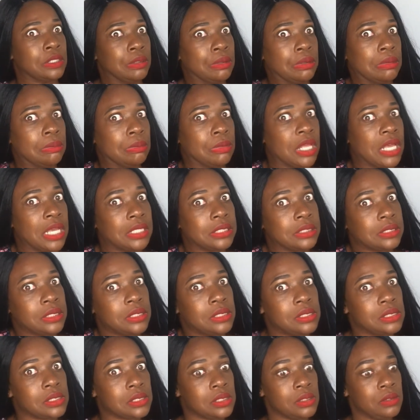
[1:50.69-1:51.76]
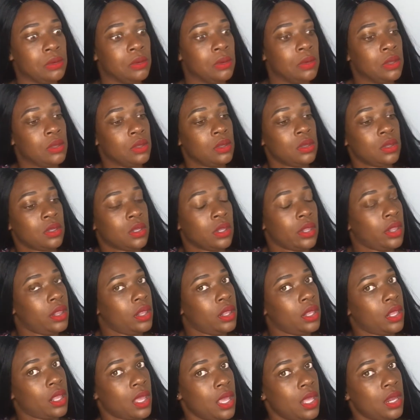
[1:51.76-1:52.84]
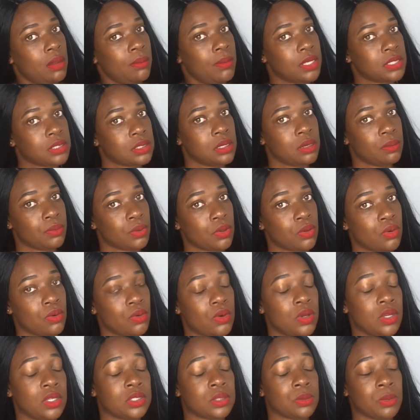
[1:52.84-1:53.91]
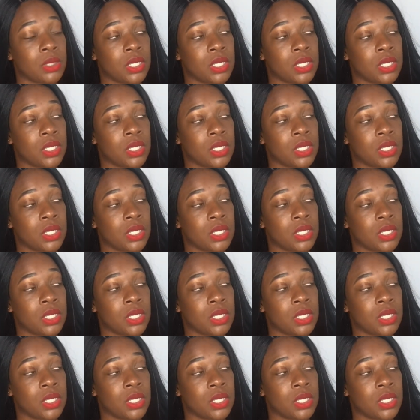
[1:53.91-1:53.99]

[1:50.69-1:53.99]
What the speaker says: So I'm like, sis, you kind of messing up your coins.